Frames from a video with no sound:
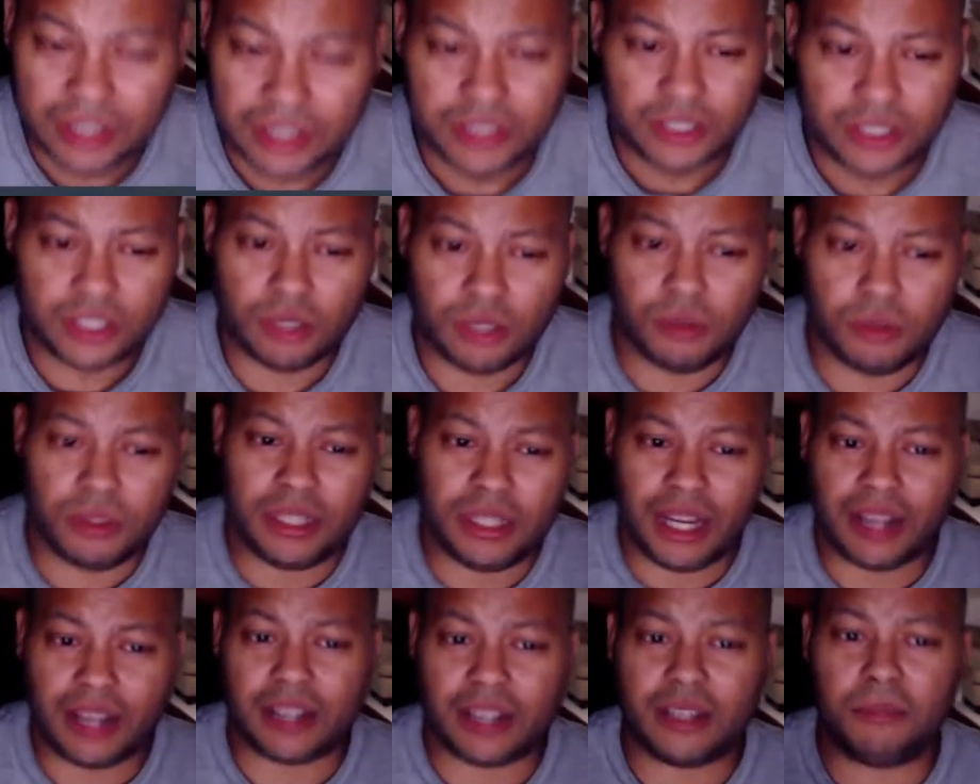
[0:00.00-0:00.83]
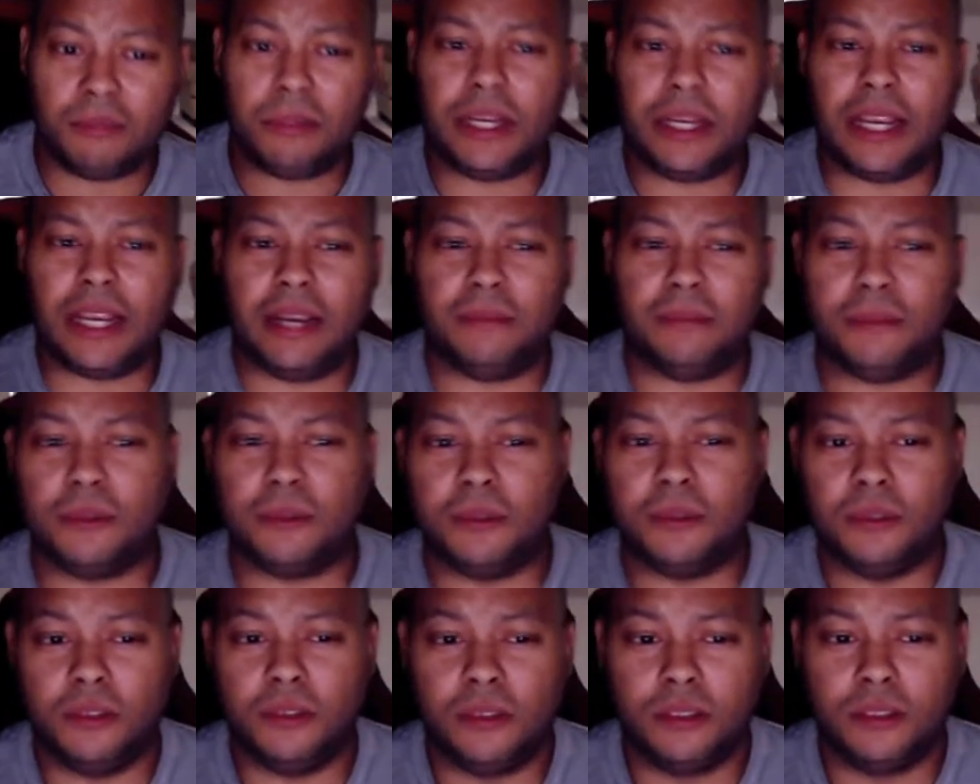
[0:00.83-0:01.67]
So we're not going to be
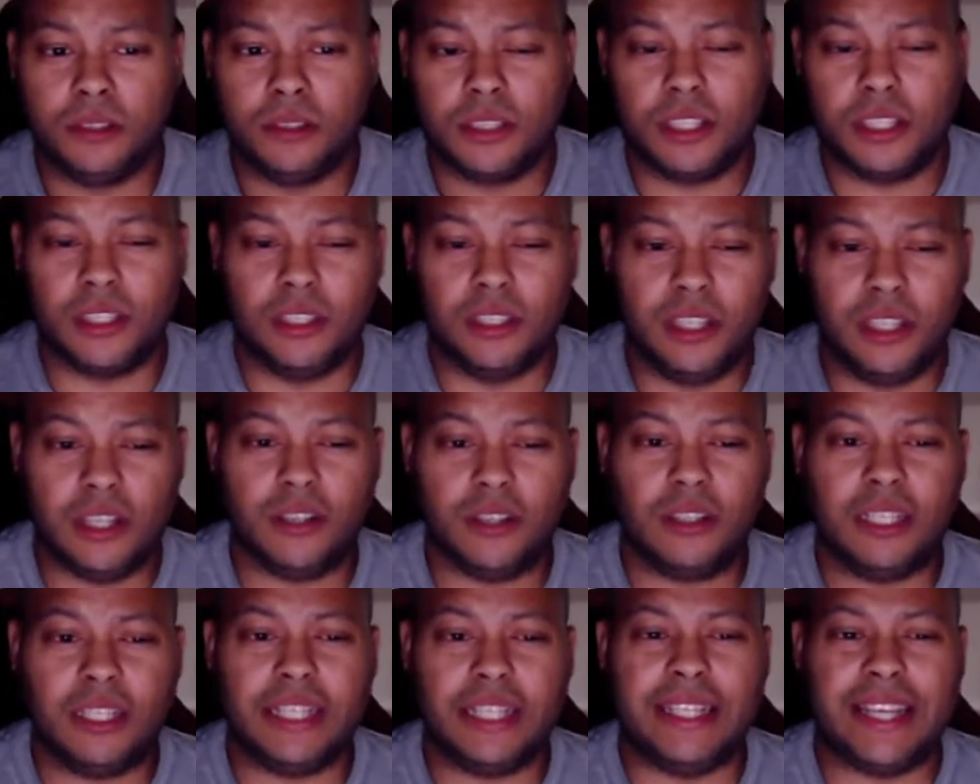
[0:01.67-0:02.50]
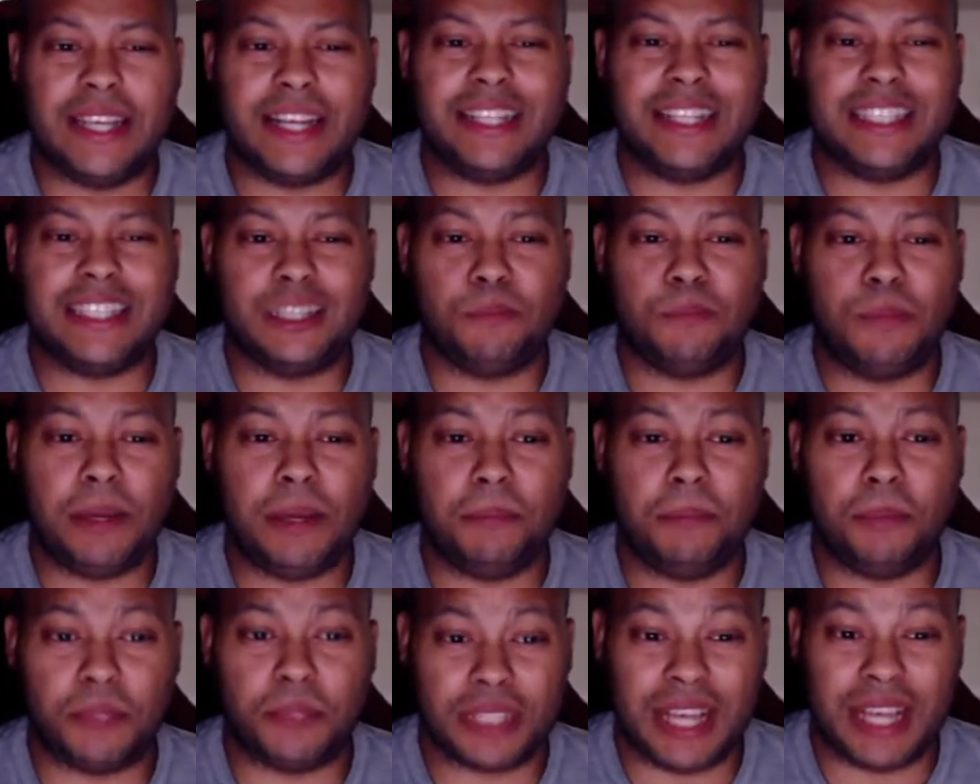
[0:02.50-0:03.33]
able to literally get into
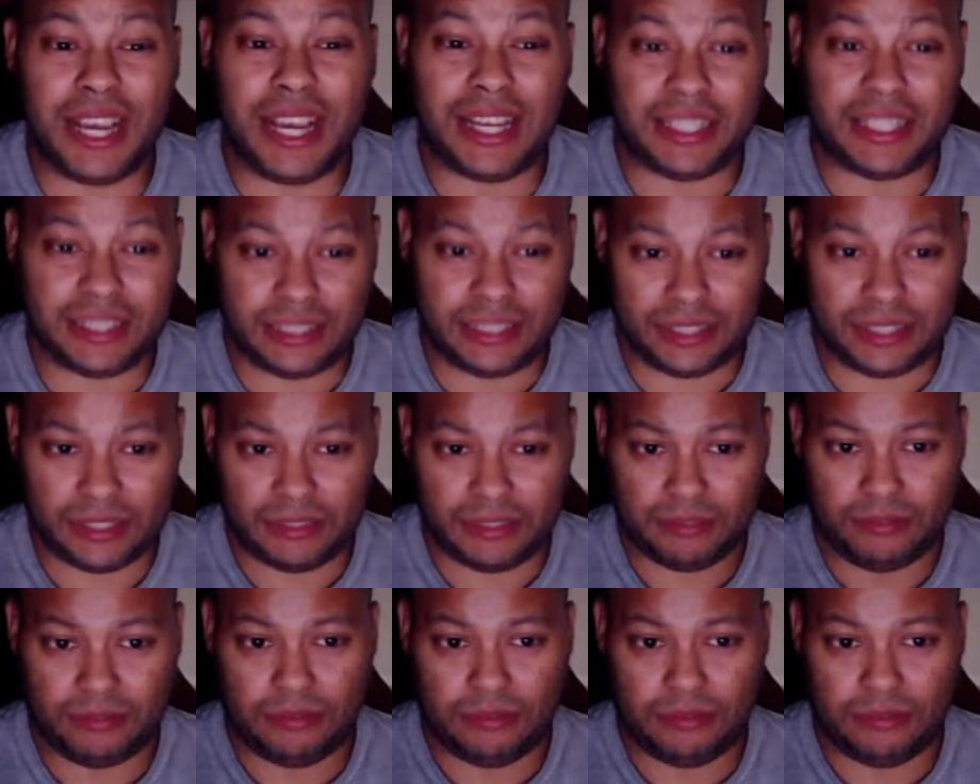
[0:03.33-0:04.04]
people's heads,